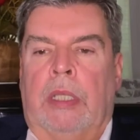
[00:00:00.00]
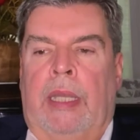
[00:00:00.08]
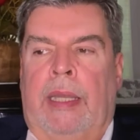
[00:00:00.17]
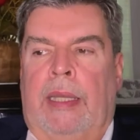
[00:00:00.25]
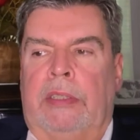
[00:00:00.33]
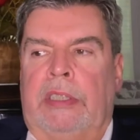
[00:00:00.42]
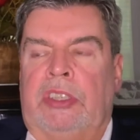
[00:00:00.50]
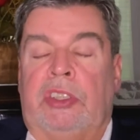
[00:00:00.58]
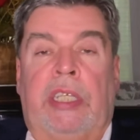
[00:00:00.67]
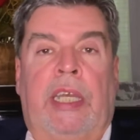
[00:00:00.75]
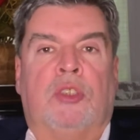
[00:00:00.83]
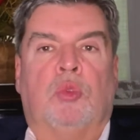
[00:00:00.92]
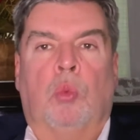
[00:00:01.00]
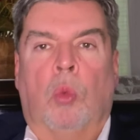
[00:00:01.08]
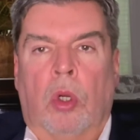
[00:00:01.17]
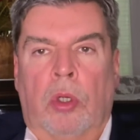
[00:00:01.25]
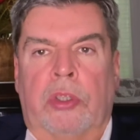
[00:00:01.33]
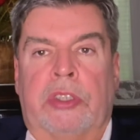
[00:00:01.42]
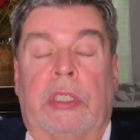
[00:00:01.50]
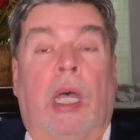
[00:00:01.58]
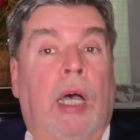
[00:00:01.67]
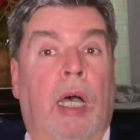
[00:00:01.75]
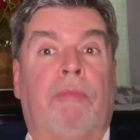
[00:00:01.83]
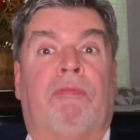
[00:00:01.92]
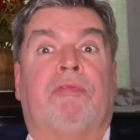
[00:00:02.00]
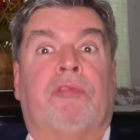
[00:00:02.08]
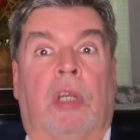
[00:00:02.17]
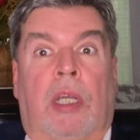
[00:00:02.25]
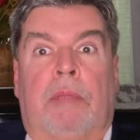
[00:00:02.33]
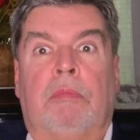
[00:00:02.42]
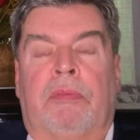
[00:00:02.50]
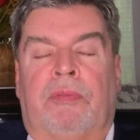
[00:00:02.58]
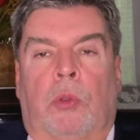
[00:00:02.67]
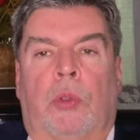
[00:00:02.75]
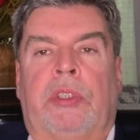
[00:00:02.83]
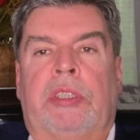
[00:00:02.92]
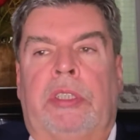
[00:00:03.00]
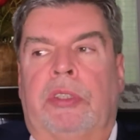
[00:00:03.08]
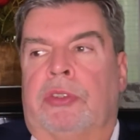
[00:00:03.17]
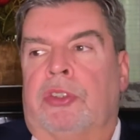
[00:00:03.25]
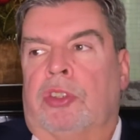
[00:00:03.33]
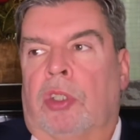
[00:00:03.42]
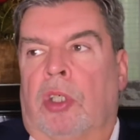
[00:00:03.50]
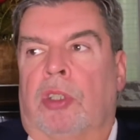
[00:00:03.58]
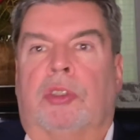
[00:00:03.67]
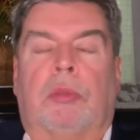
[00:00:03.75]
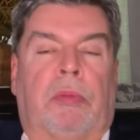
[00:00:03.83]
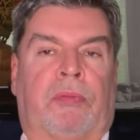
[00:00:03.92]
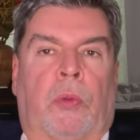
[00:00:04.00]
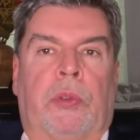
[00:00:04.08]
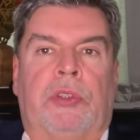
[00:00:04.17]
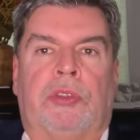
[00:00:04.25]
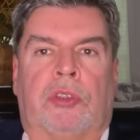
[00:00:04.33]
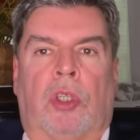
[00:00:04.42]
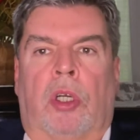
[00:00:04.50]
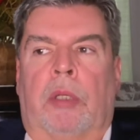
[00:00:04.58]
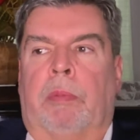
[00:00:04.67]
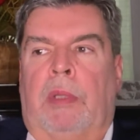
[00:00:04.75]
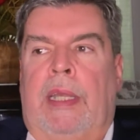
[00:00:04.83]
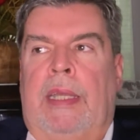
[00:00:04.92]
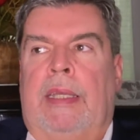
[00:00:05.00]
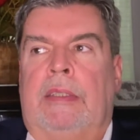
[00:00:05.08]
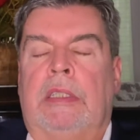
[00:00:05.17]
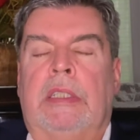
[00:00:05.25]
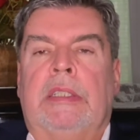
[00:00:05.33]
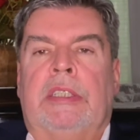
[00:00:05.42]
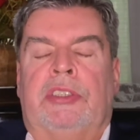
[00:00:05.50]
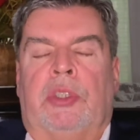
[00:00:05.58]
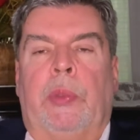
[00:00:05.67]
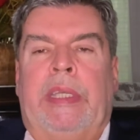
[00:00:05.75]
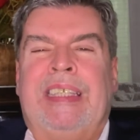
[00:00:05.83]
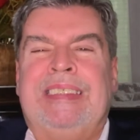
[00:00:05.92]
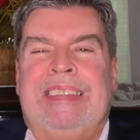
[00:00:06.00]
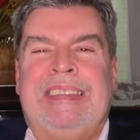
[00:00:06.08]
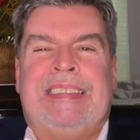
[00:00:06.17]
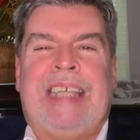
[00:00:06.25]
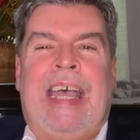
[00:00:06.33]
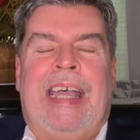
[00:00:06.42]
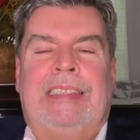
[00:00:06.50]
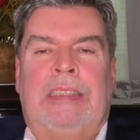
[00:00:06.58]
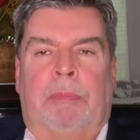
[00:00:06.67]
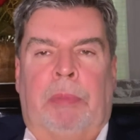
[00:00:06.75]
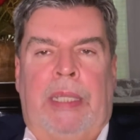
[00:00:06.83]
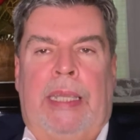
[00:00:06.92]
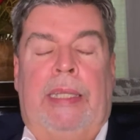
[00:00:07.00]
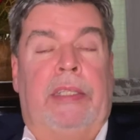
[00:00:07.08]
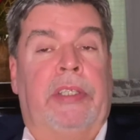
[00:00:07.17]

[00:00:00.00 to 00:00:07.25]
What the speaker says: how this test works up front before the year starts or before you start a plan, so we can design the plan.